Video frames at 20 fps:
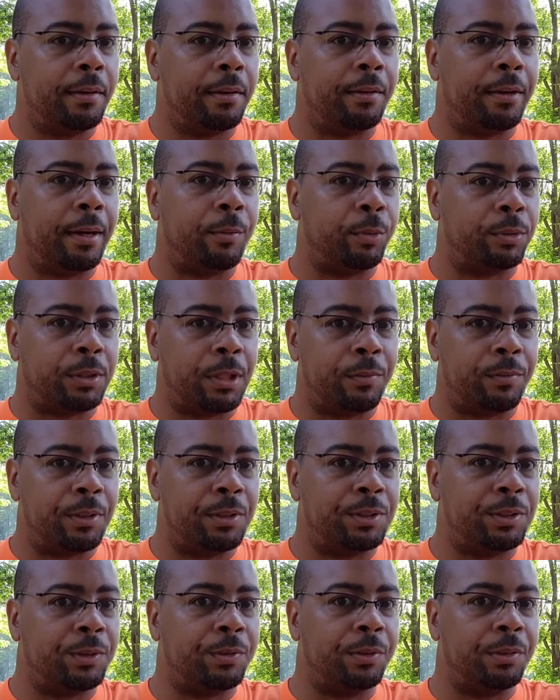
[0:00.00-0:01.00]
all right, with
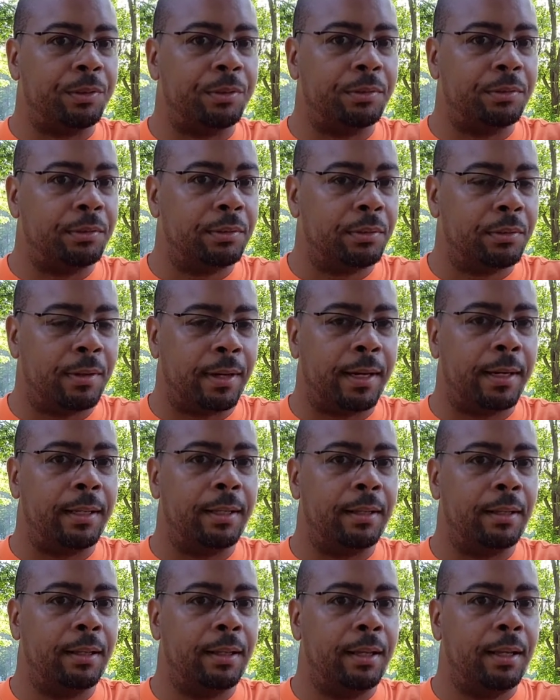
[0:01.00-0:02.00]
every screw, right?
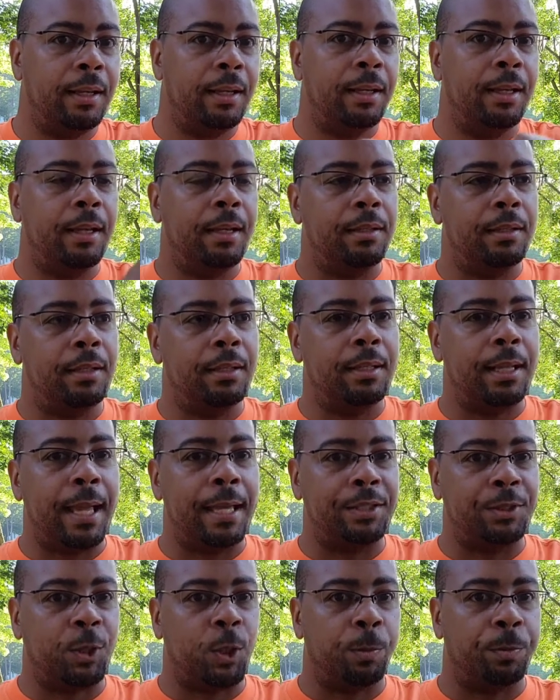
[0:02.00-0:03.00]
And then
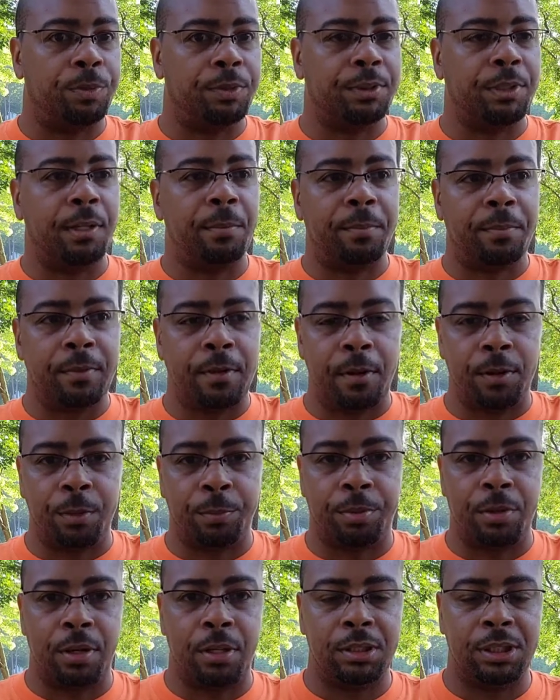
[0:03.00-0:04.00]
as it opens up, all
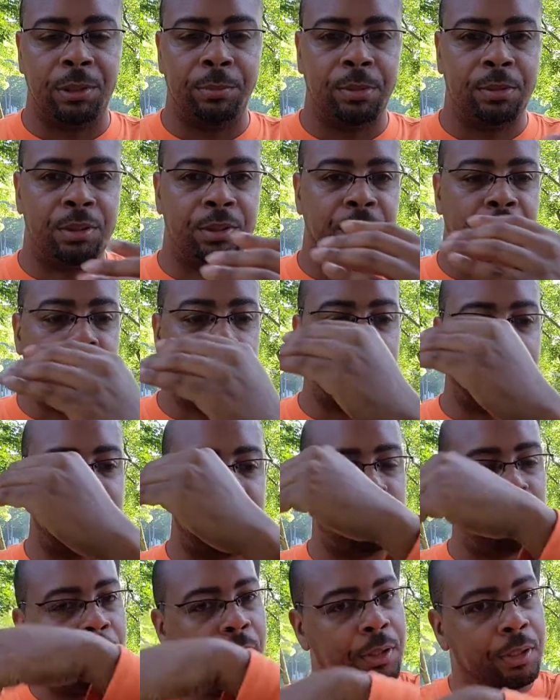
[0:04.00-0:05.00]
the product is able to come
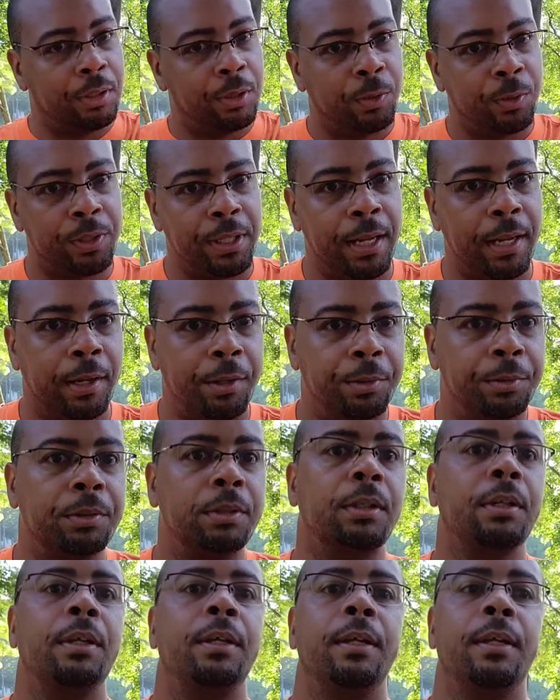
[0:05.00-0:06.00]
through and then go down
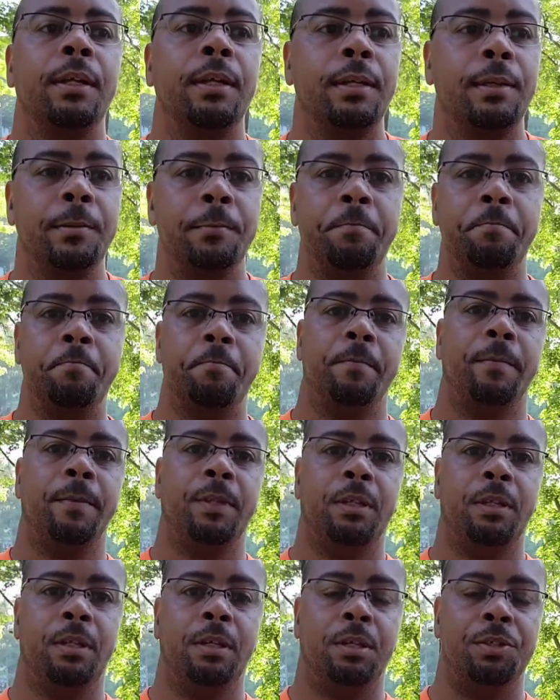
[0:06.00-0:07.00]

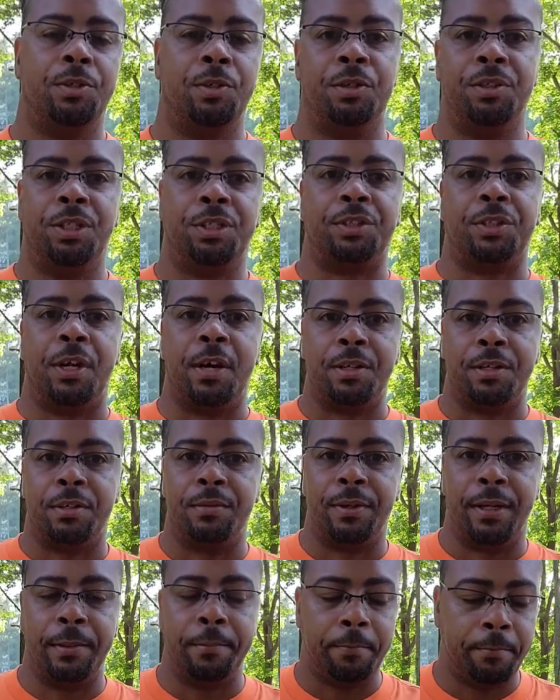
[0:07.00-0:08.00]
into the
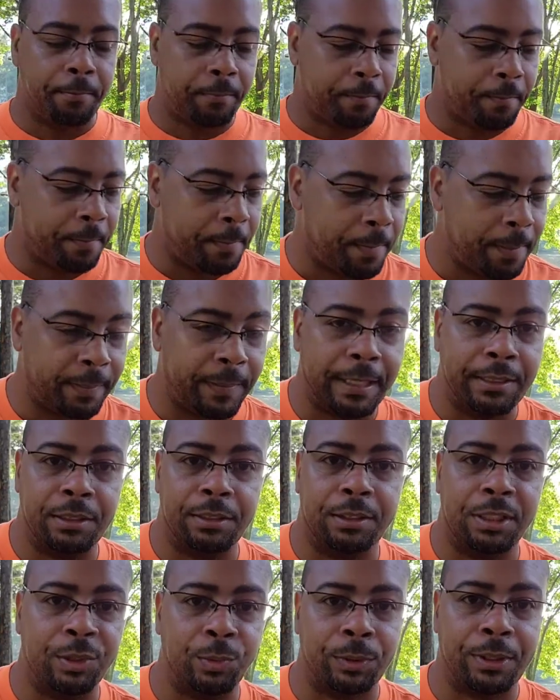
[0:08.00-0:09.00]
discharge, right? That's
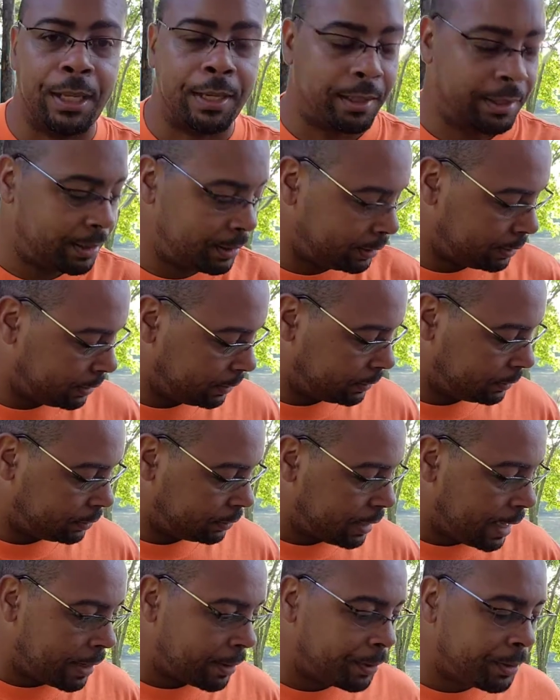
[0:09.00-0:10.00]
essentially what that is.
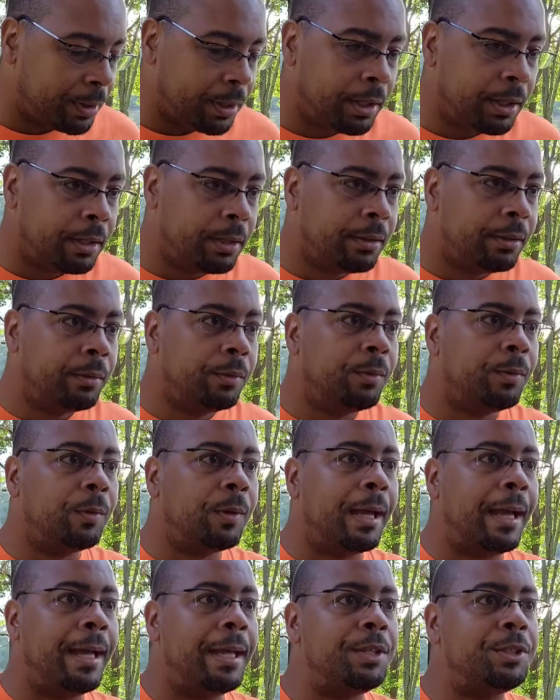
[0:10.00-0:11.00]
Now,
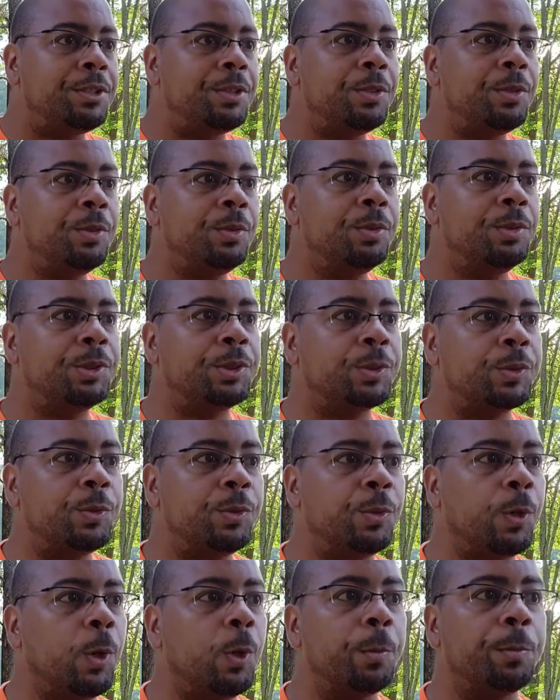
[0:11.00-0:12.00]
as you
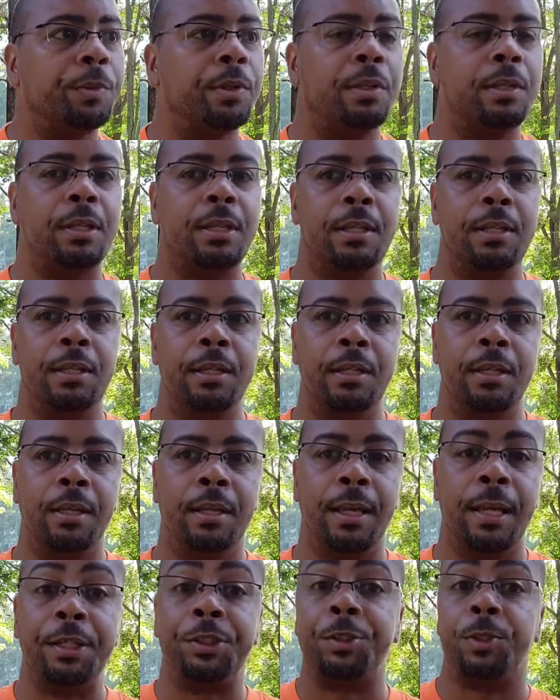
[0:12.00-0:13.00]
screw open the
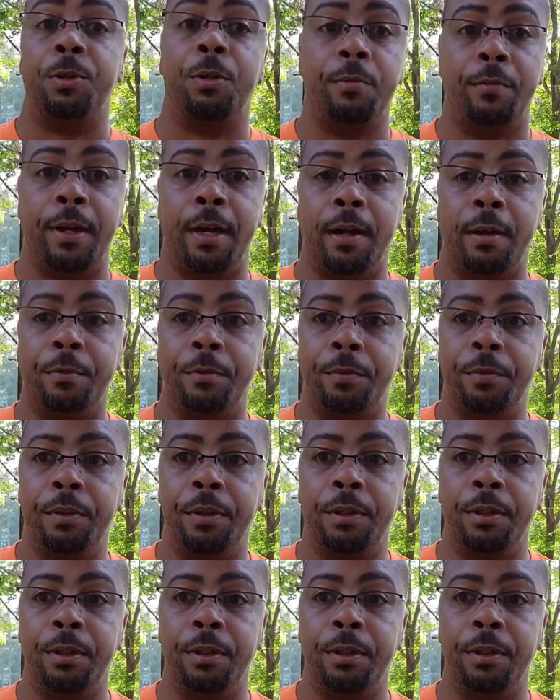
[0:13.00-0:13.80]
external valve,